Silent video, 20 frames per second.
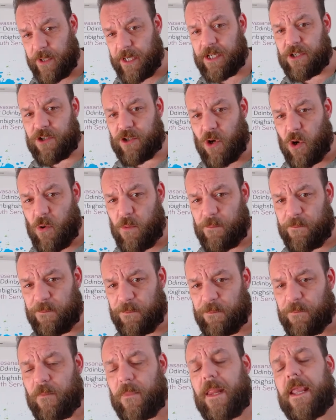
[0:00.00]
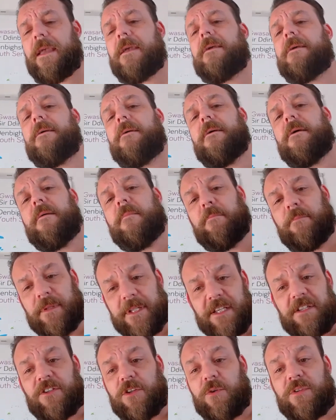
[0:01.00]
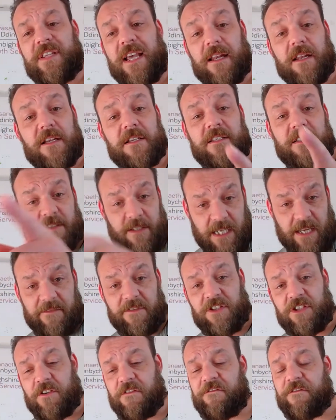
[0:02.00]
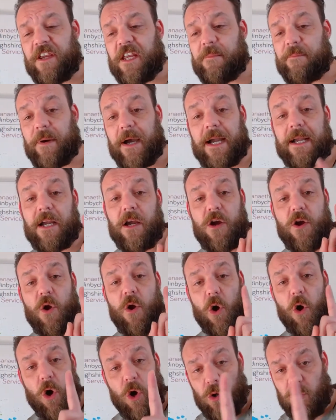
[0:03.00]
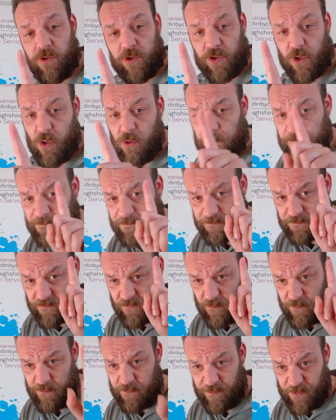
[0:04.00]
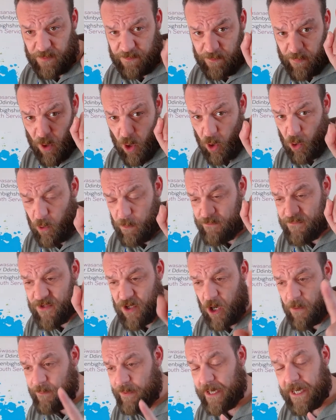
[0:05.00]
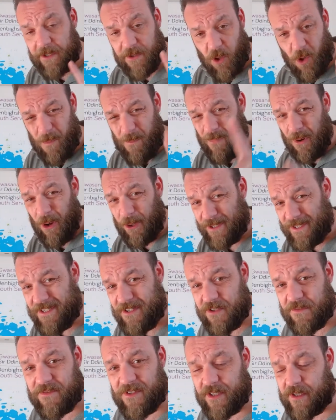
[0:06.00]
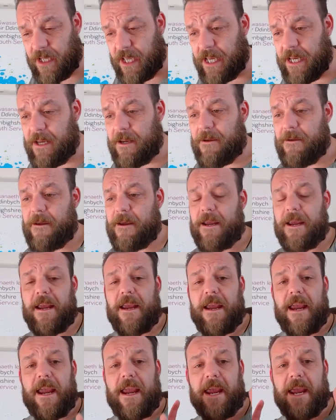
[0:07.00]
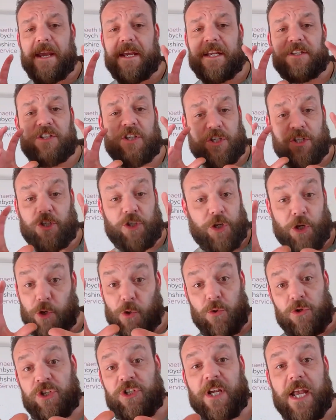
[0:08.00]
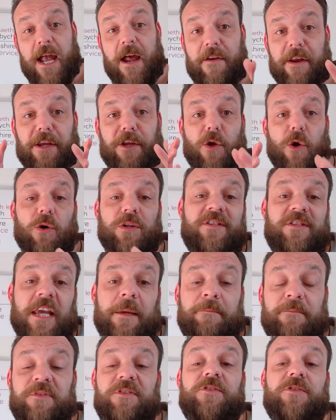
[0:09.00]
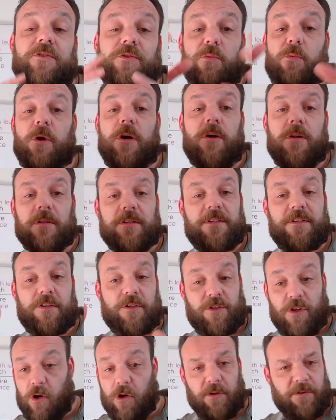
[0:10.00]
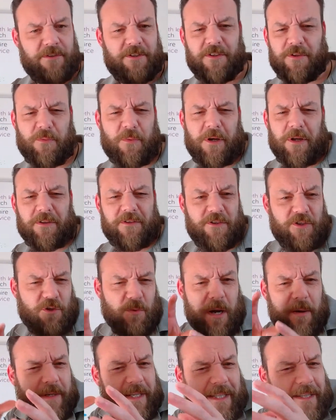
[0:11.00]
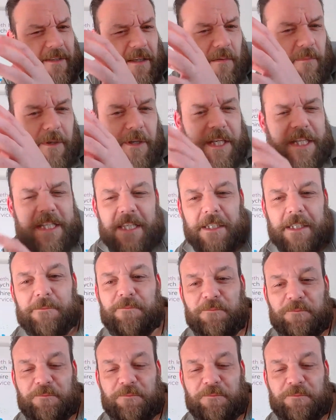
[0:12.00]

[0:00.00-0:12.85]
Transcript: week's show, please do tell us, give us your feedback. Also, the whole topic and the whole point of today is you sharing your tips to the world, or to our little community,